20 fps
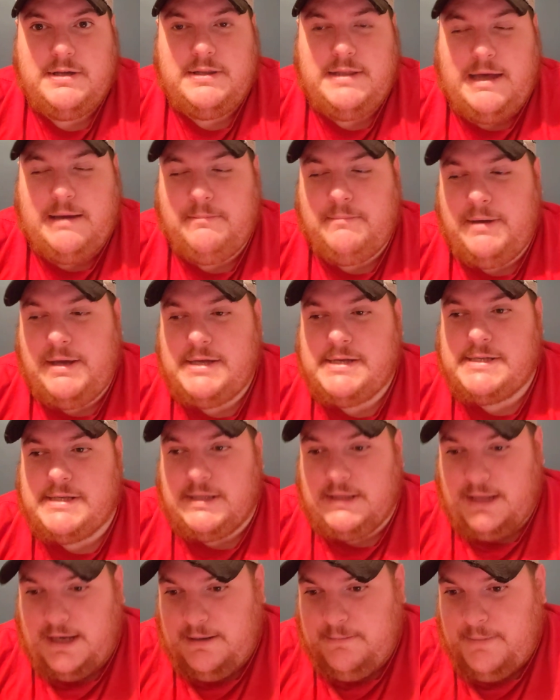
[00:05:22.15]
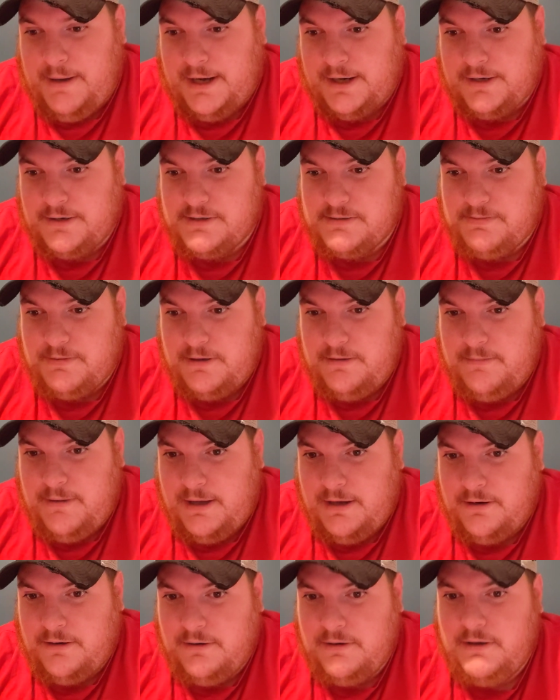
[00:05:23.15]
that makes the linebackers play
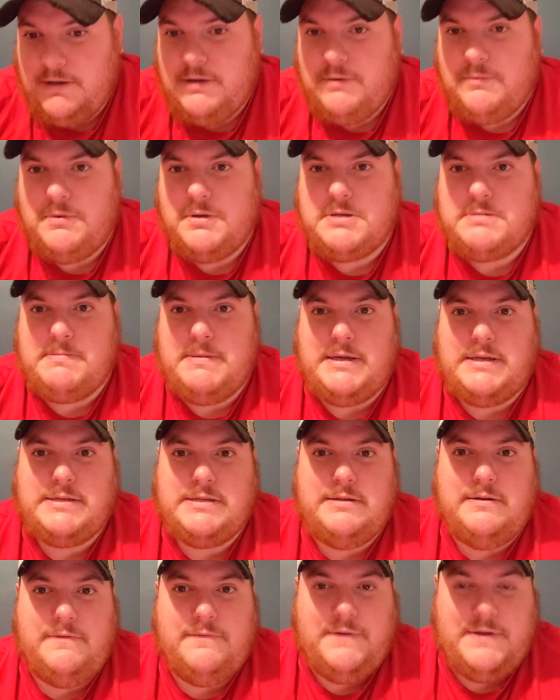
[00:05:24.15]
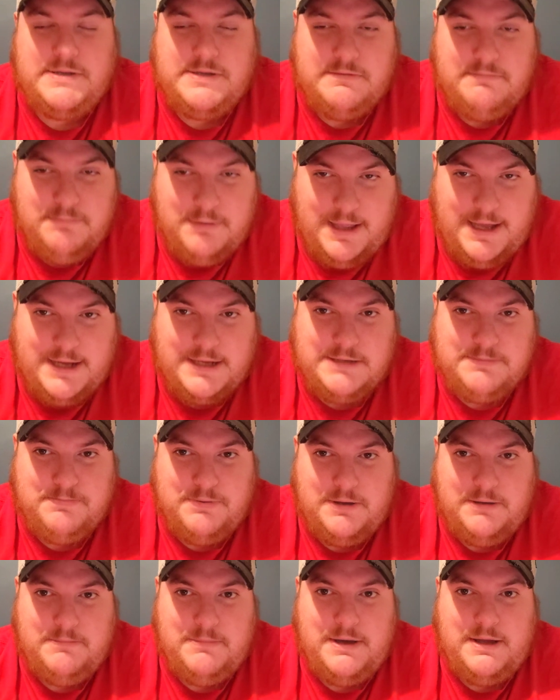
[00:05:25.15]
better, which makes the defensive backs
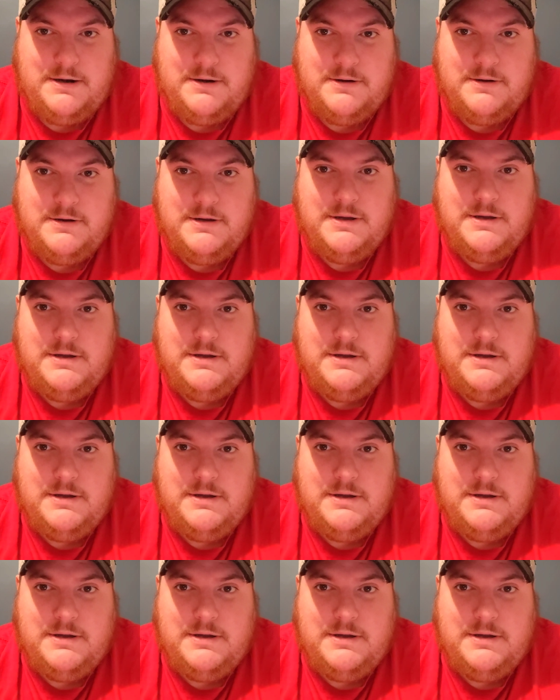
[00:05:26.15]
play better.